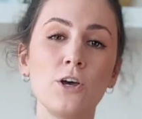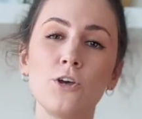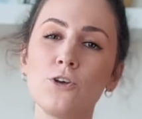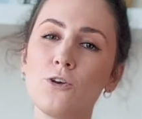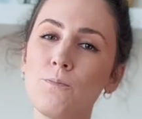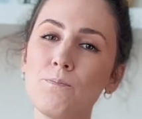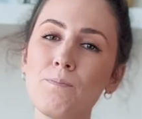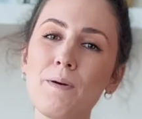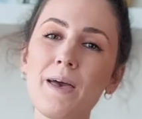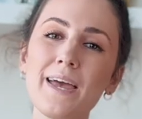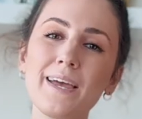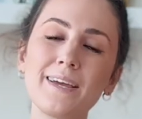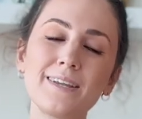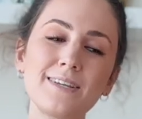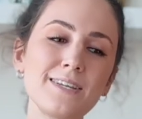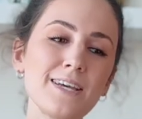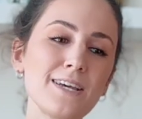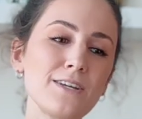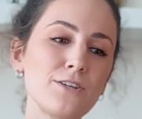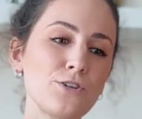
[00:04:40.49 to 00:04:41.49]
you
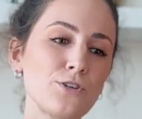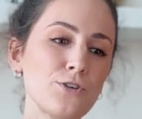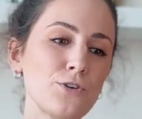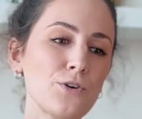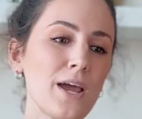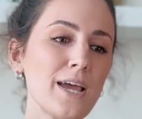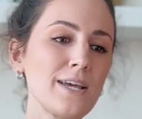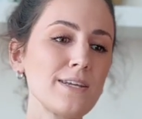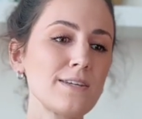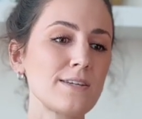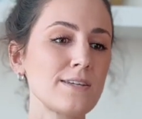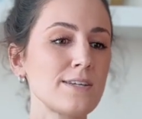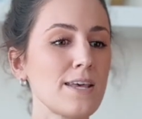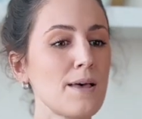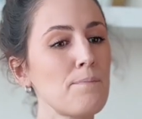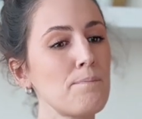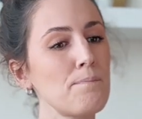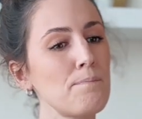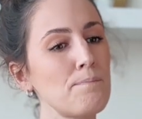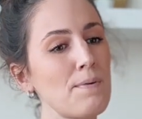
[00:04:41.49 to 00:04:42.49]
big disgrace,
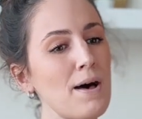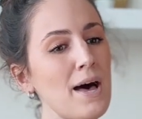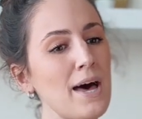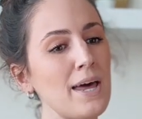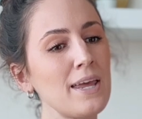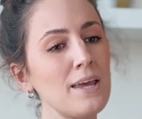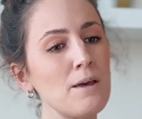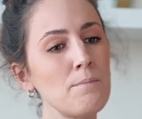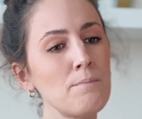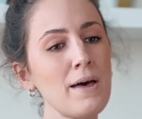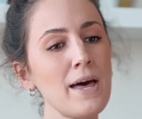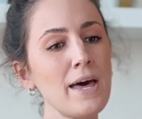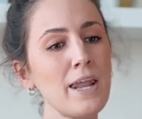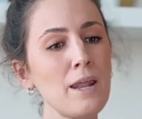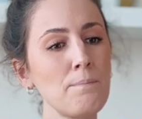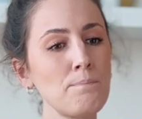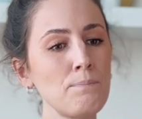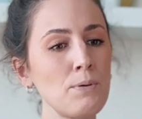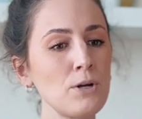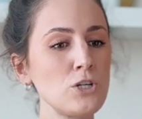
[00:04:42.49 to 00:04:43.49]
somebody
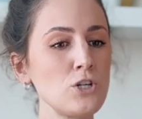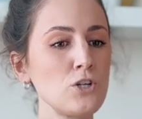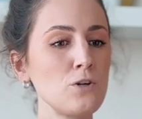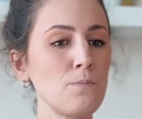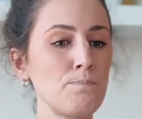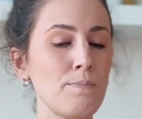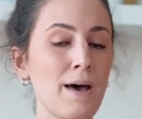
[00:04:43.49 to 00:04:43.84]
better put you